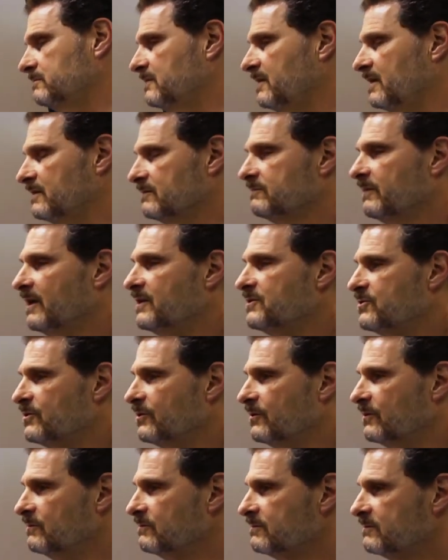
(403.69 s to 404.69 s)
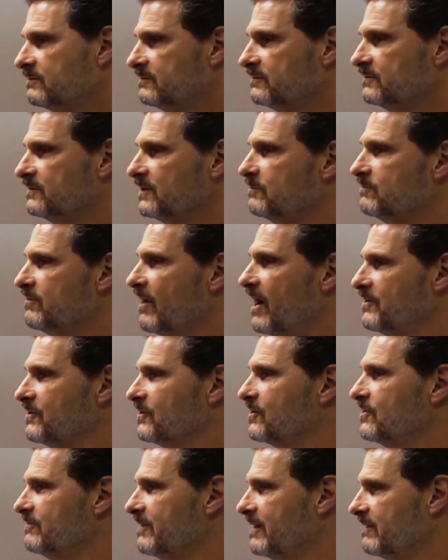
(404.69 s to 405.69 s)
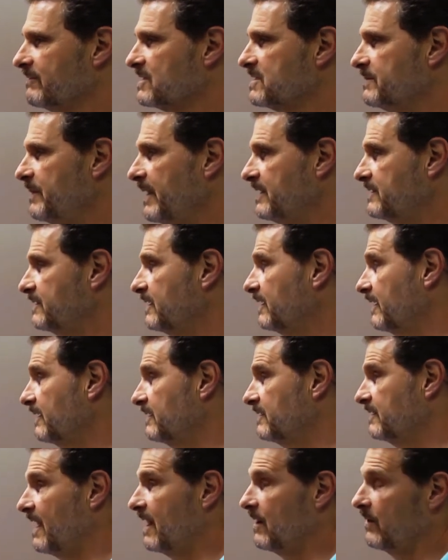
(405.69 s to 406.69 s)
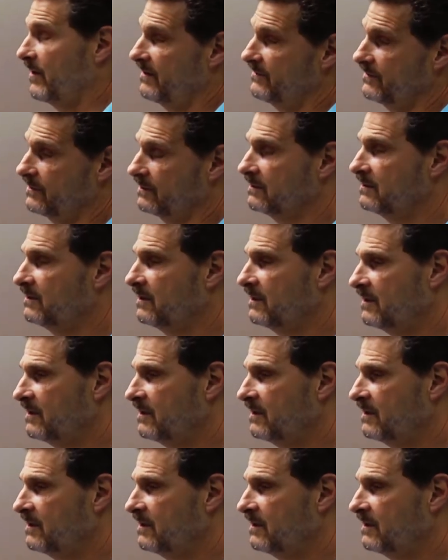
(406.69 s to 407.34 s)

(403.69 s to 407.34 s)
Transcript: has led to the broader career expanding and now having